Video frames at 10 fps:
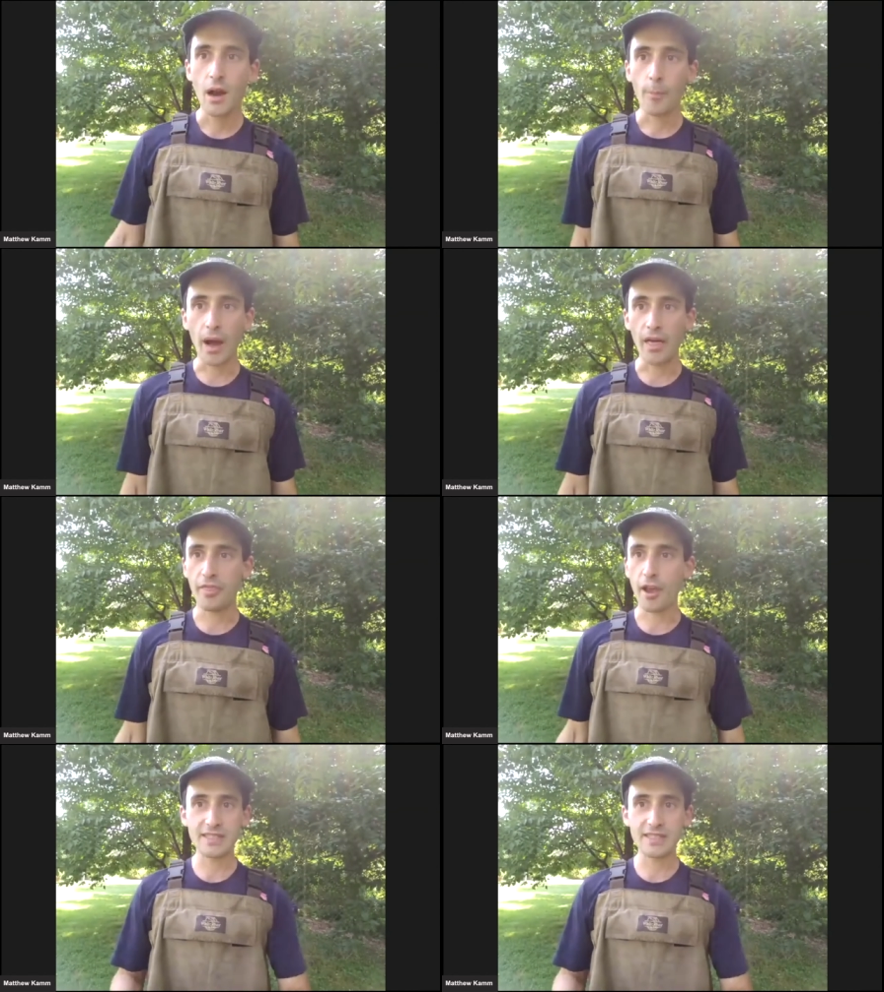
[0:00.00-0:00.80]
but
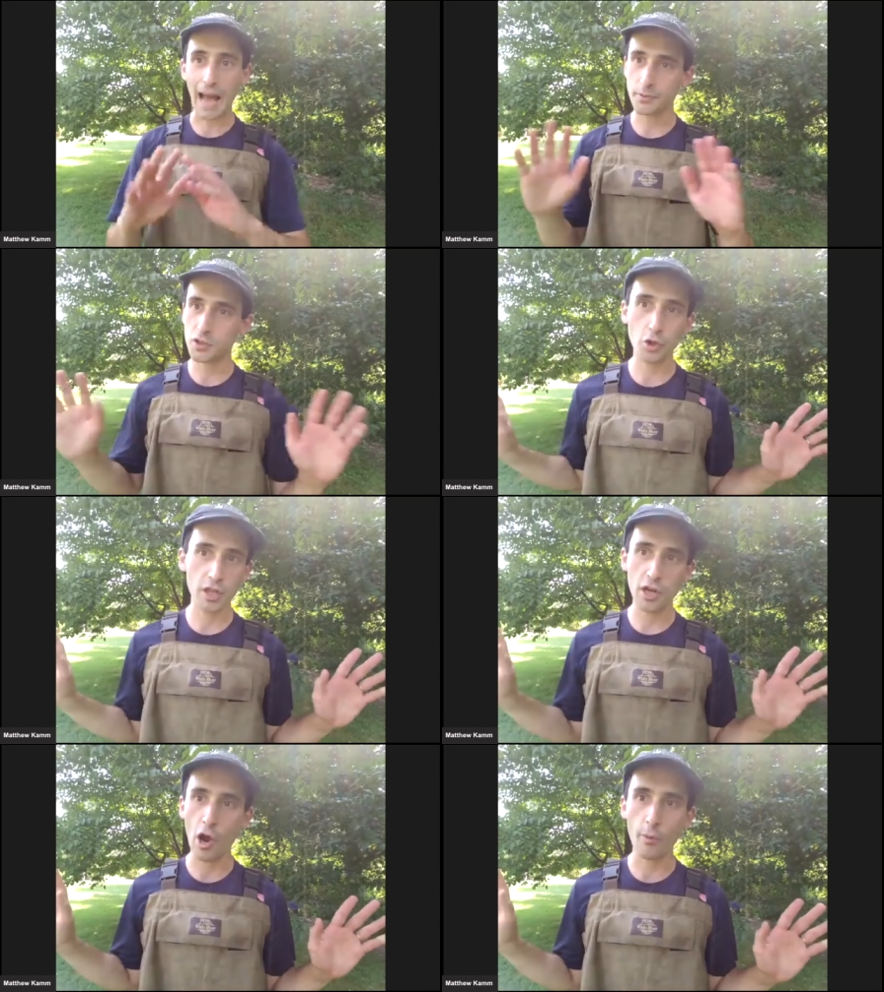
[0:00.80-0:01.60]
there is absolutely
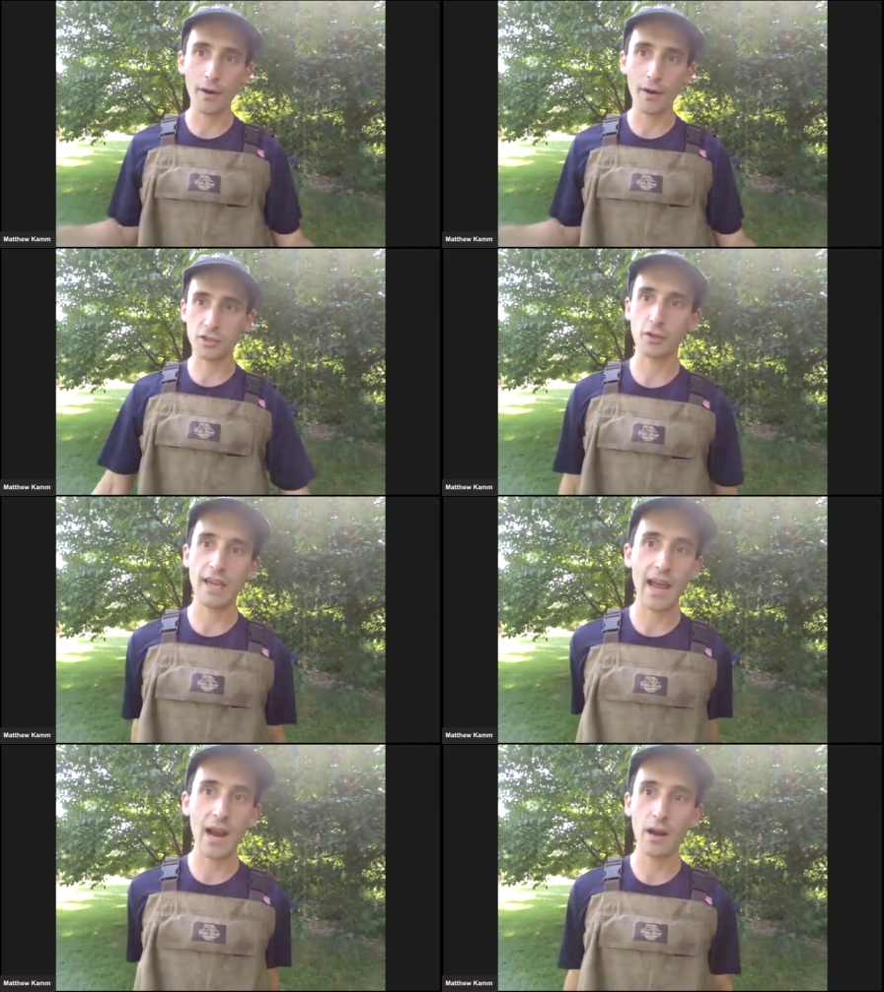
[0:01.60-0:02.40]
no parental
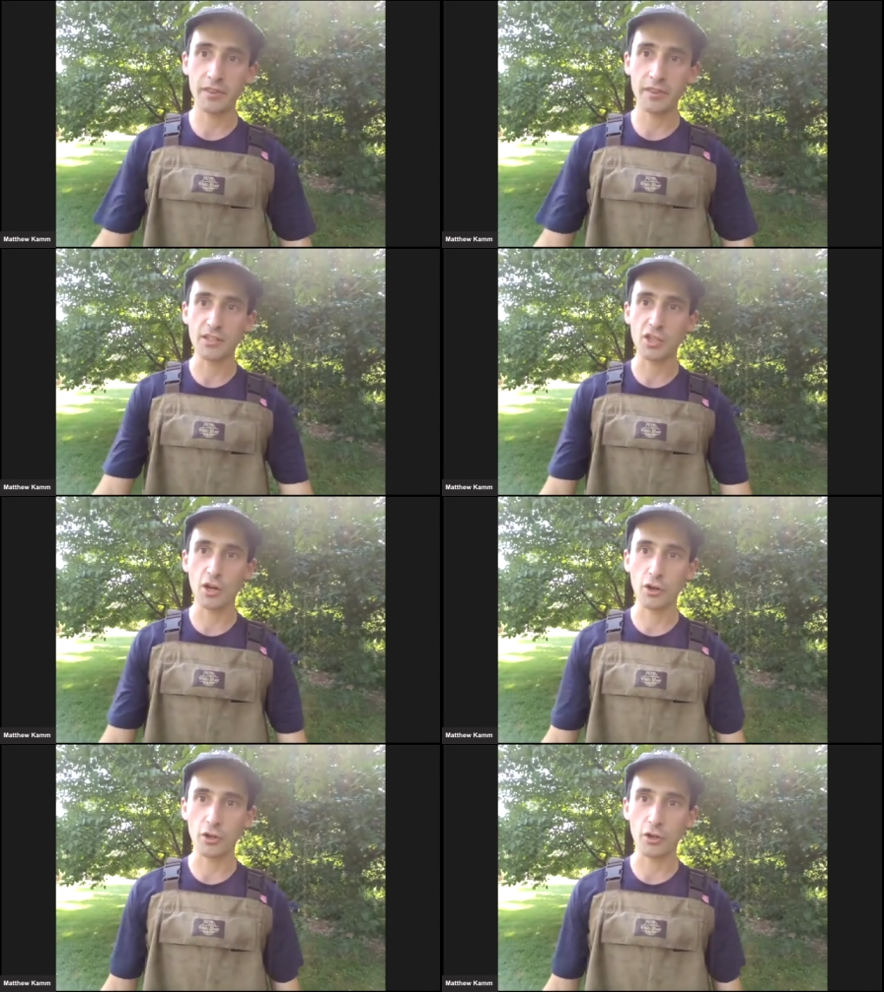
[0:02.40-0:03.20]
care with these
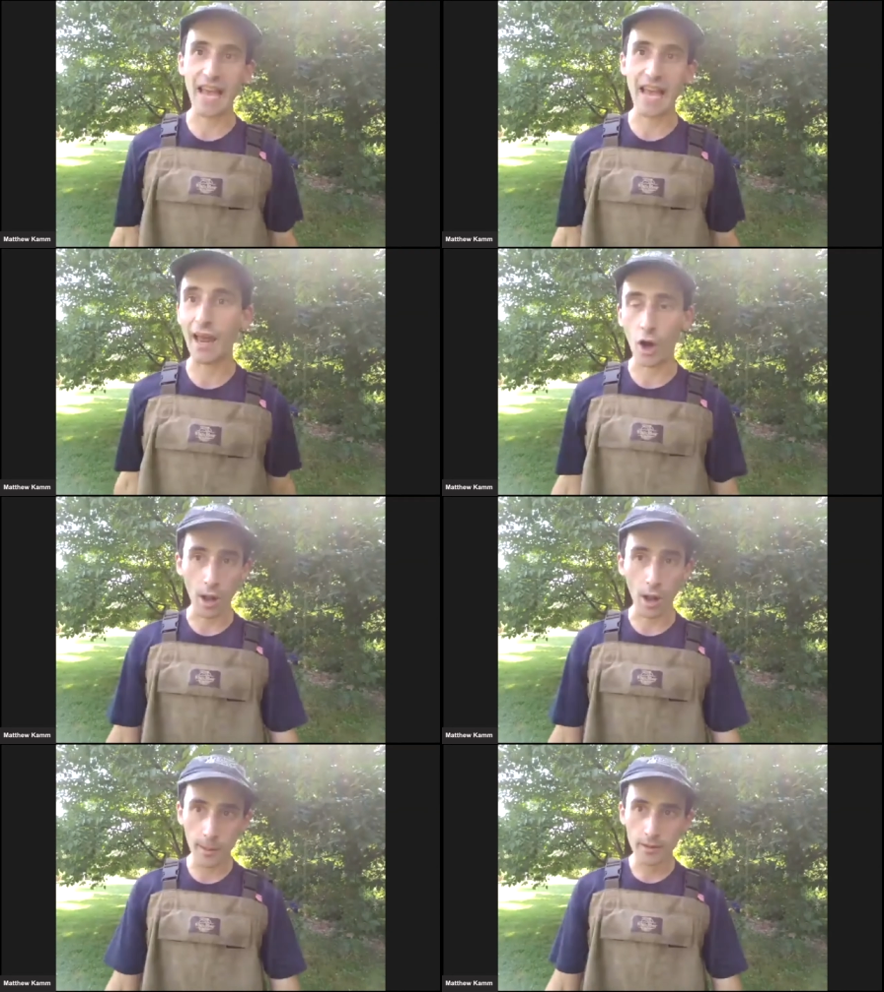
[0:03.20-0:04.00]
turtles at all.